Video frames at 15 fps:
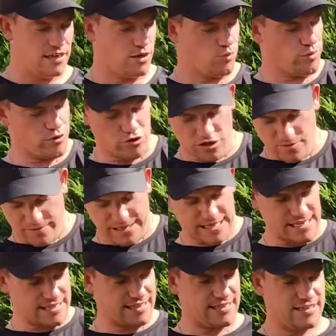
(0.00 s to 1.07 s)
we're going to be
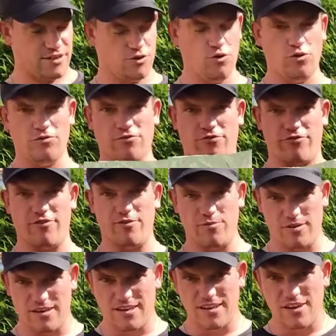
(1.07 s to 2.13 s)
going through
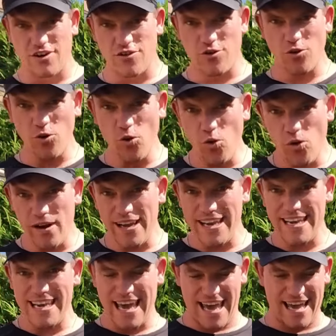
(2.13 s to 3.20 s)
the
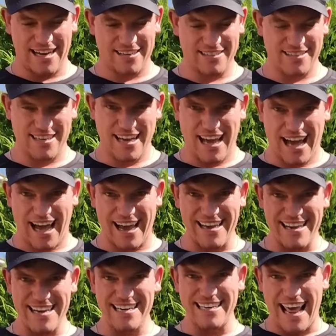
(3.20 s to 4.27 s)
OEX
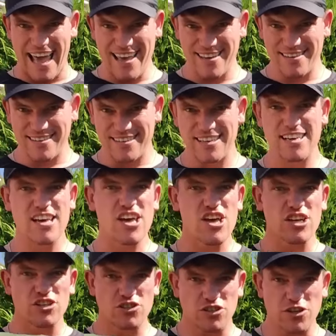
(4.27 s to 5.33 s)
Hyena
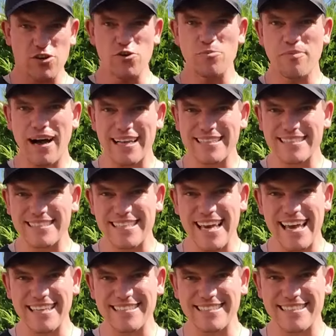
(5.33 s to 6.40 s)
2-man
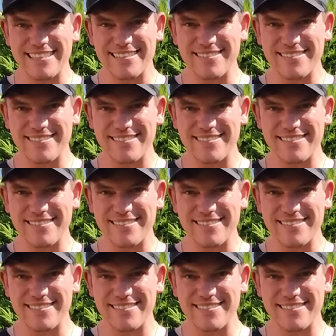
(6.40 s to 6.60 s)
tent.